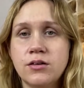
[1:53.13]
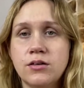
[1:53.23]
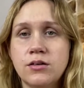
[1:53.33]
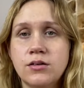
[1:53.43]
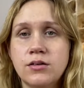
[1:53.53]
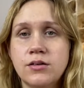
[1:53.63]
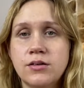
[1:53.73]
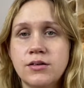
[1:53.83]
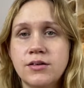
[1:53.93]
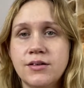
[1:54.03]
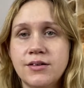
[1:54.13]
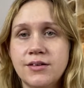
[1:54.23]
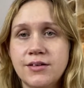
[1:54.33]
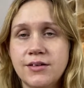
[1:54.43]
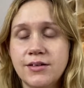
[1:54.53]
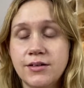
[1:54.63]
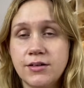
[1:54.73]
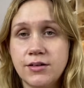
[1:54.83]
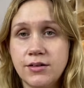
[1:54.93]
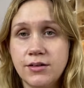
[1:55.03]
[no speech]